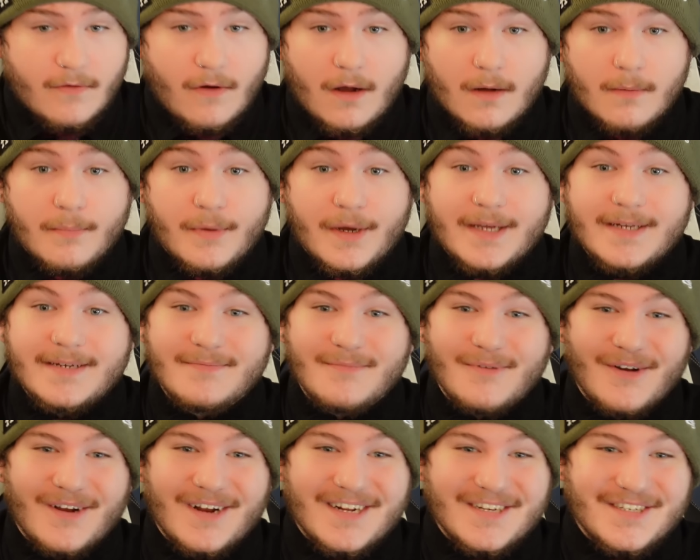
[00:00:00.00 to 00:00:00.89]
Wrong
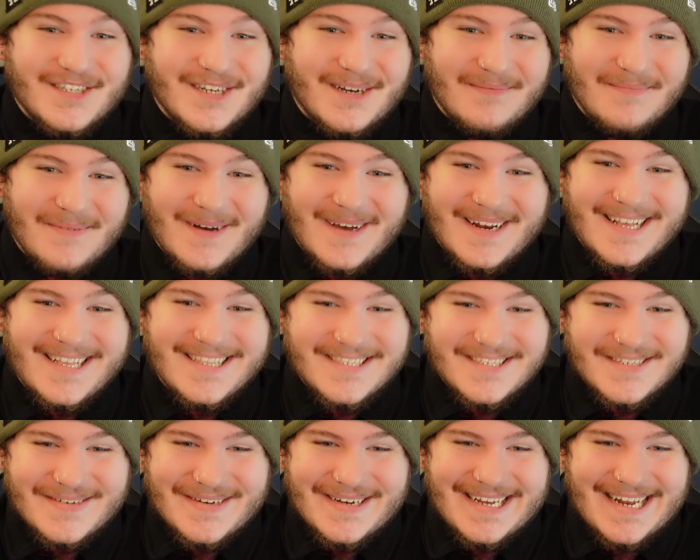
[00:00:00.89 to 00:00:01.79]
button. We're going to jump on
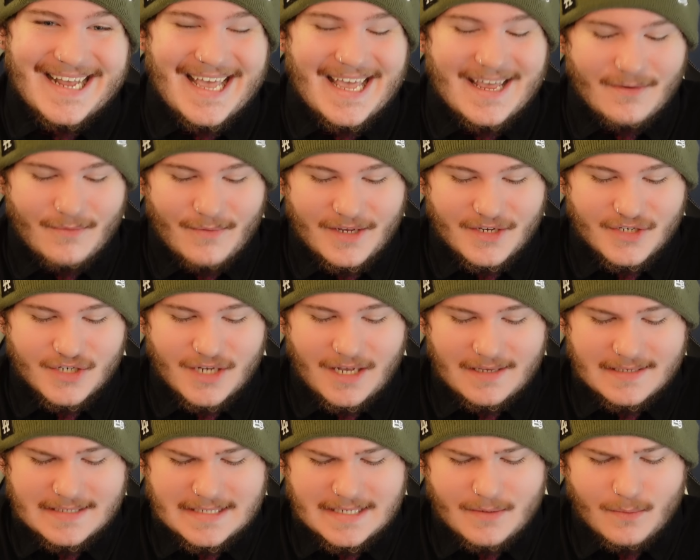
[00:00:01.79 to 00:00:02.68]
into it, and we
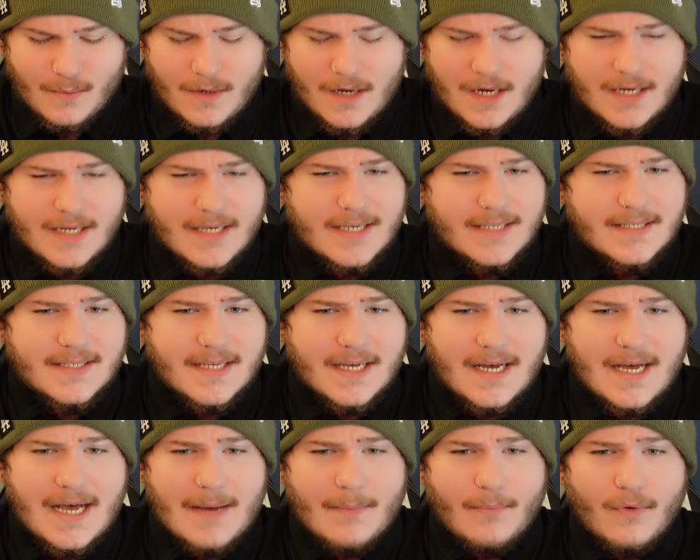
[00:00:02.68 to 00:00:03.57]
shall see what is
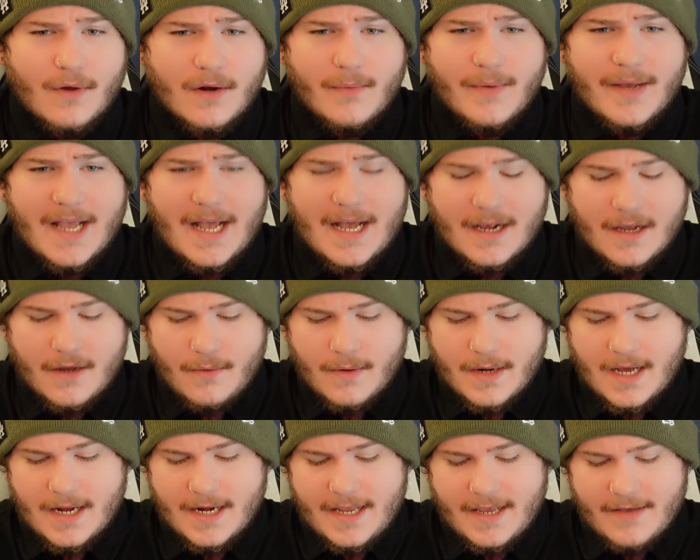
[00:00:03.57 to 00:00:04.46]
up. What do we got
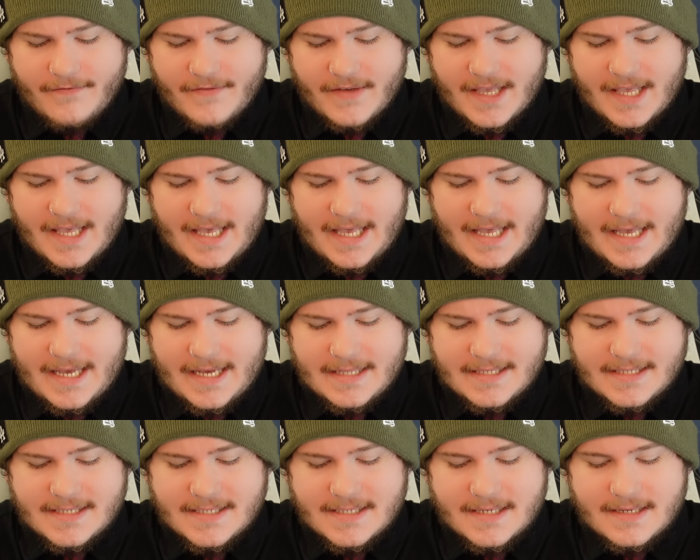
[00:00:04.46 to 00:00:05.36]
going on here for
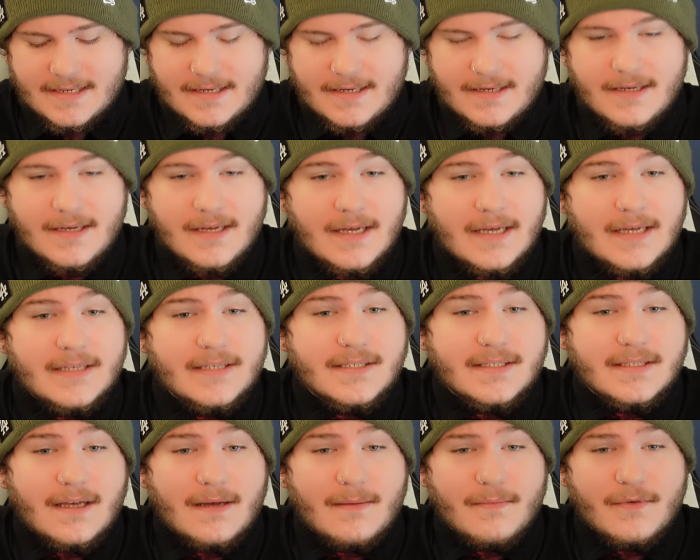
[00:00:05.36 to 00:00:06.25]
Cancer?
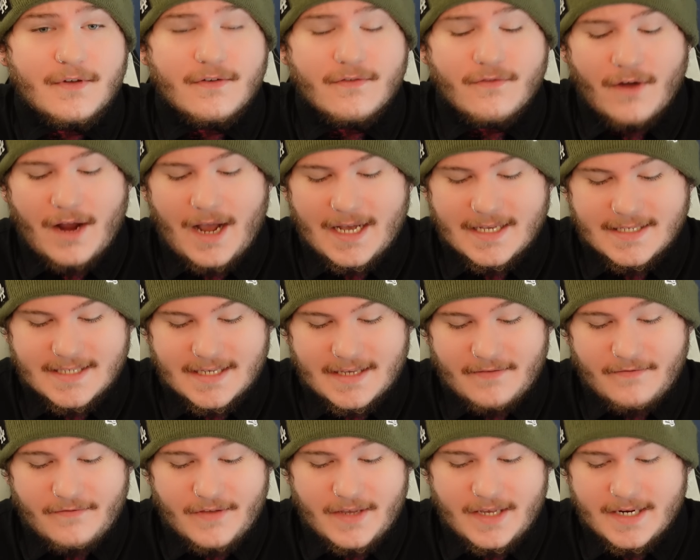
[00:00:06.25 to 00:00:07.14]
Sun, Moon, Rising,
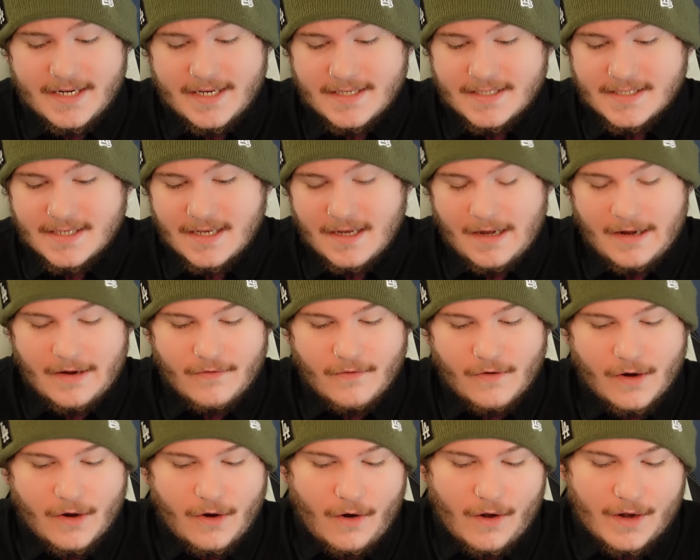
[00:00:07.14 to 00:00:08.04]
and Venus
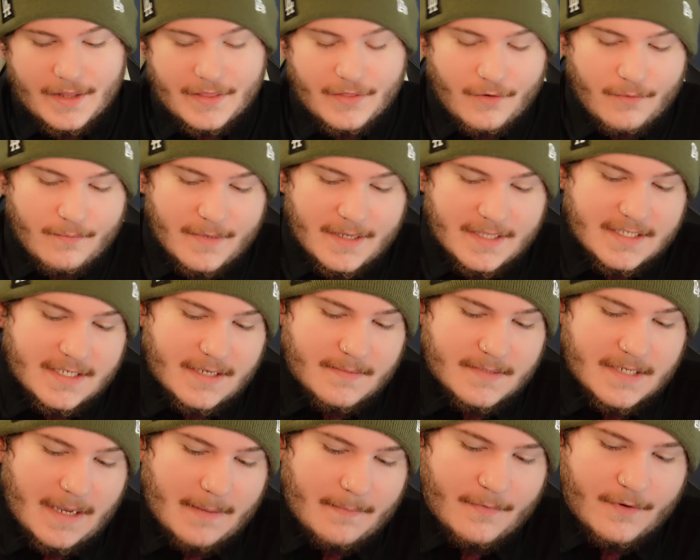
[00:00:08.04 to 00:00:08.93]
regarding their
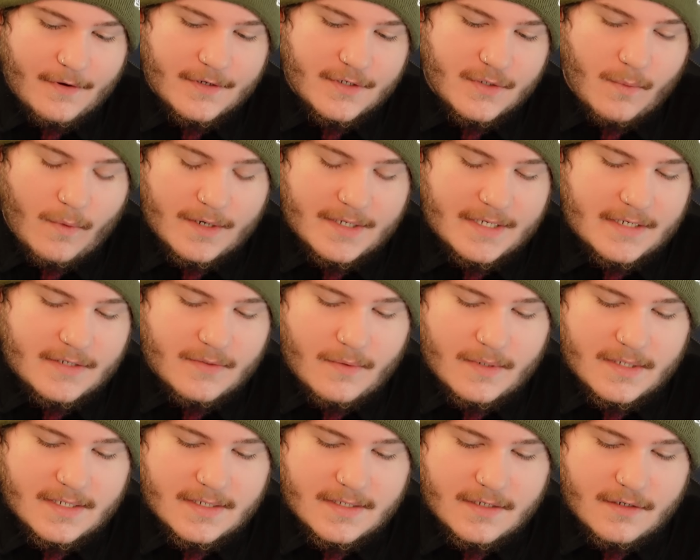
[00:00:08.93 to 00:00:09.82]
mid-September
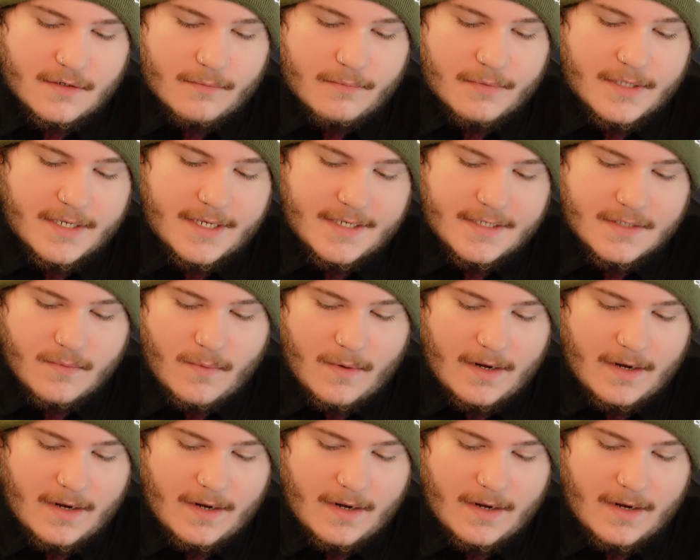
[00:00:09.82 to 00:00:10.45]
2022, please.